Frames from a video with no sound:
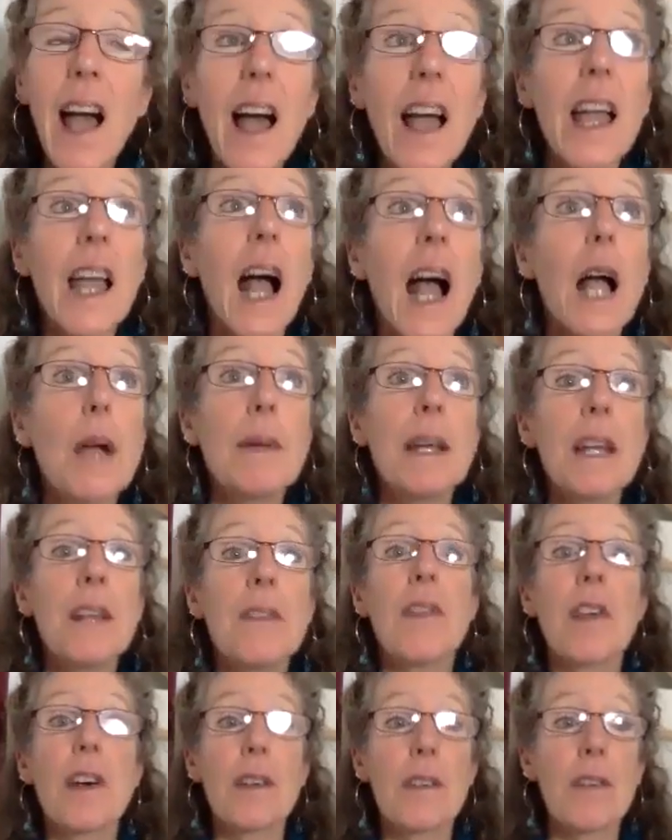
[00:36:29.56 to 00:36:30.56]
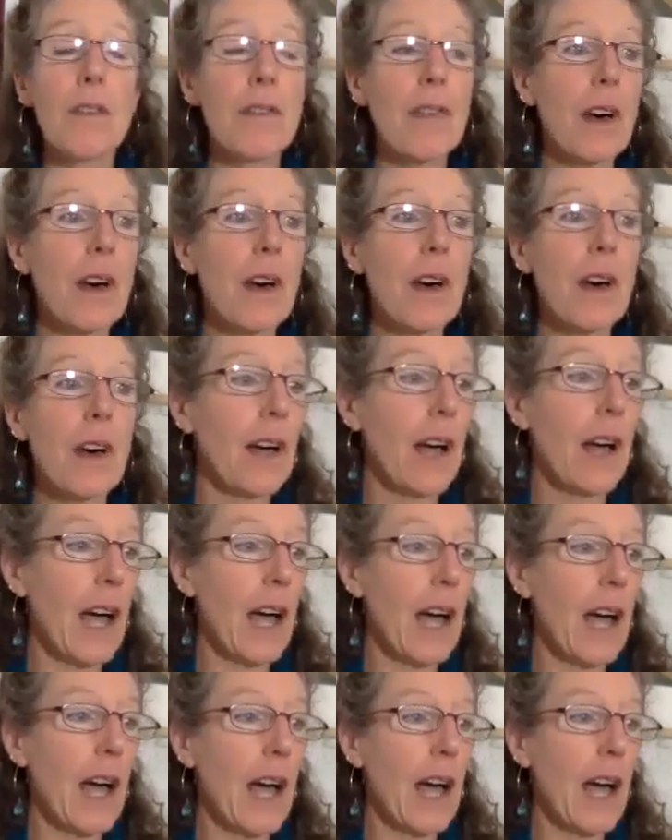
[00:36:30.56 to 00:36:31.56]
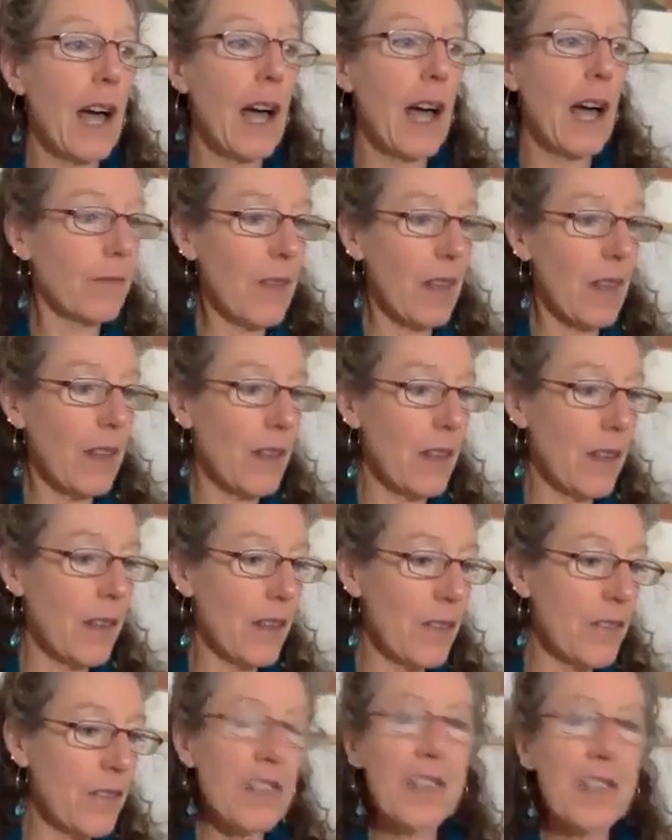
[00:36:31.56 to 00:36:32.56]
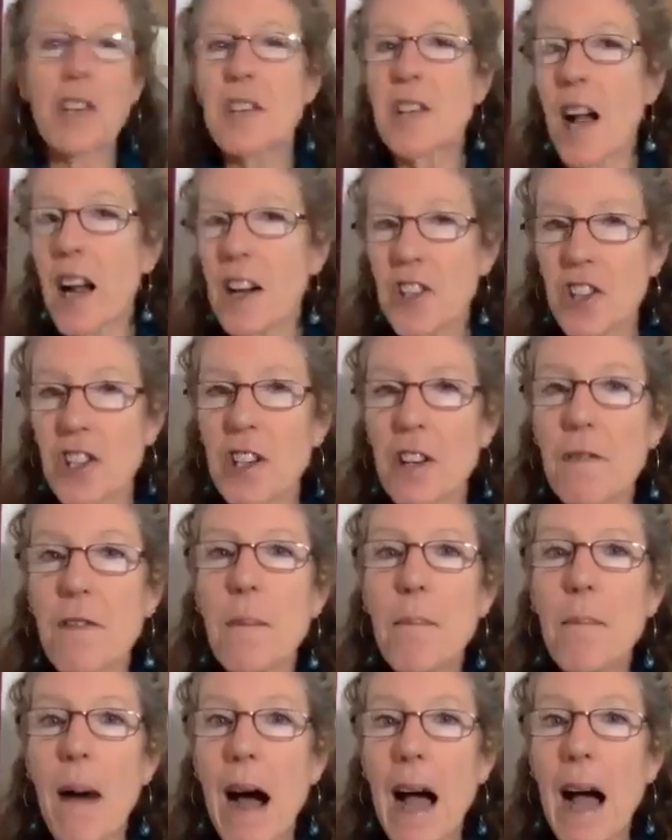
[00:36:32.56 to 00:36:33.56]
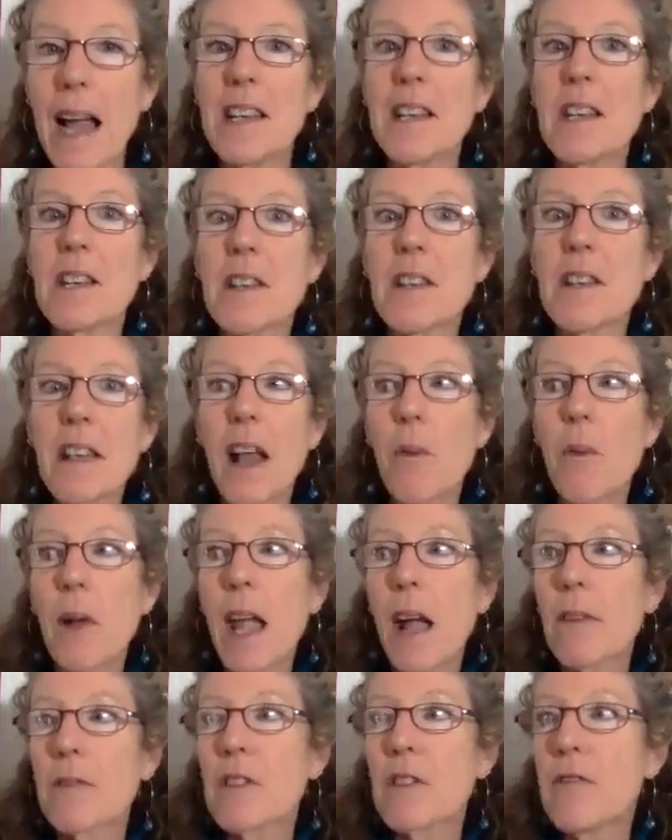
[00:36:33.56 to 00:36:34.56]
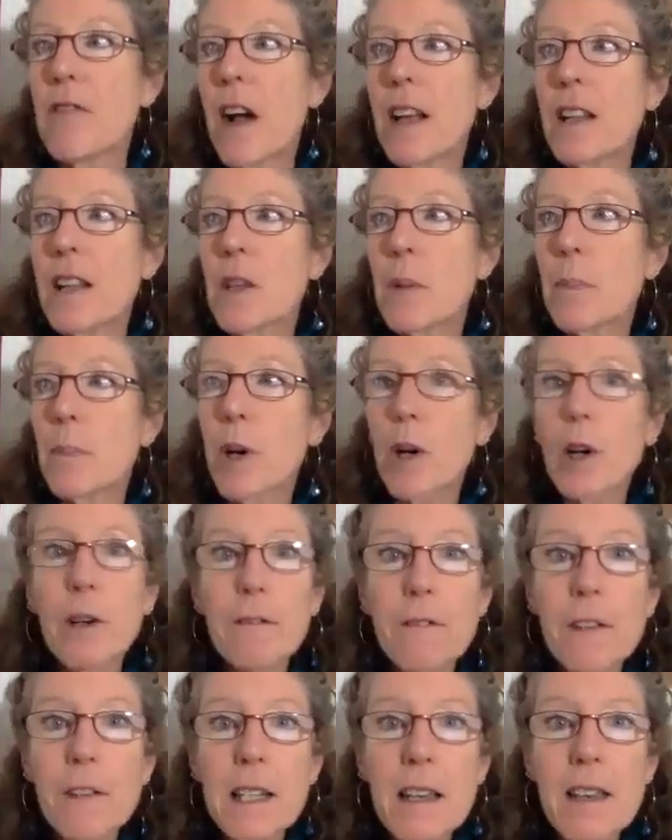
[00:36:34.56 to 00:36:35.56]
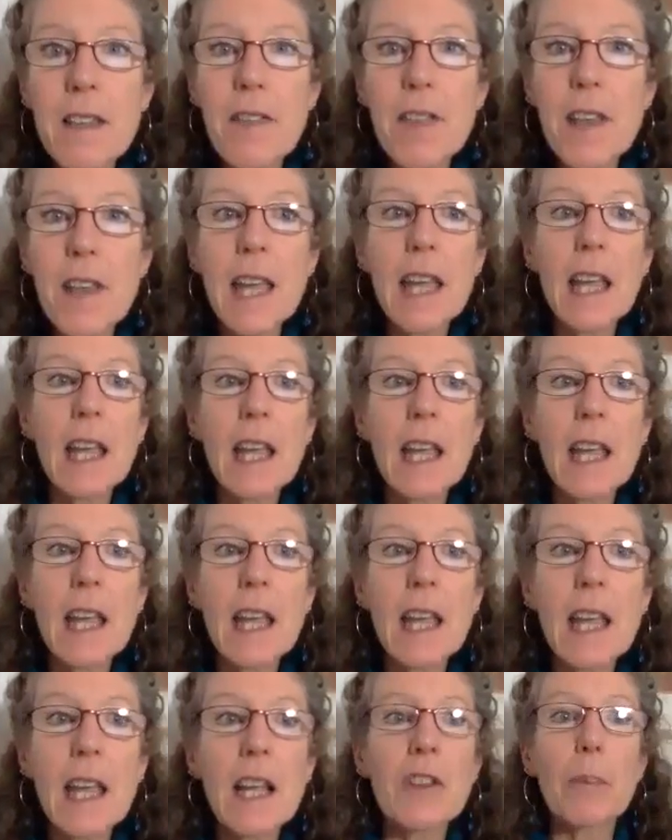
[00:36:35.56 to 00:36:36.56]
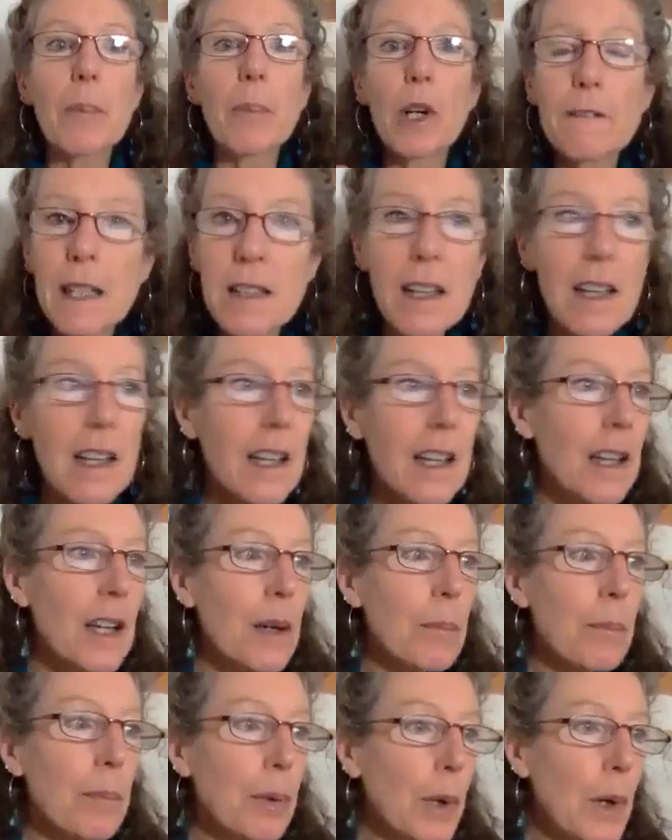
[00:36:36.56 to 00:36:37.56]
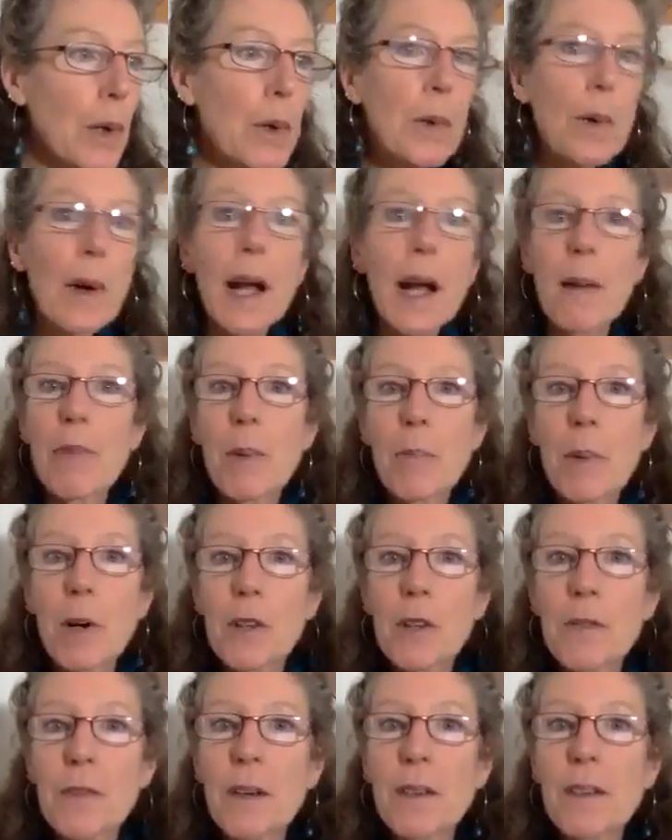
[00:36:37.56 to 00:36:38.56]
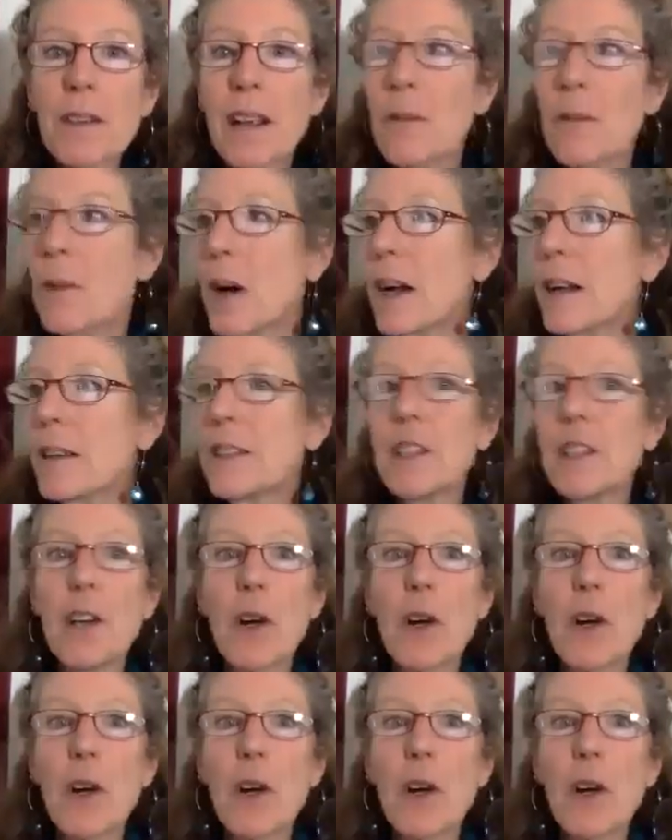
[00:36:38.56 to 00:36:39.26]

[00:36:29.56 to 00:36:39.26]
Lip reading: Yeah. I mean, the seduction of the mind is that we have to find the perfect thing, the perfect program, the perfect,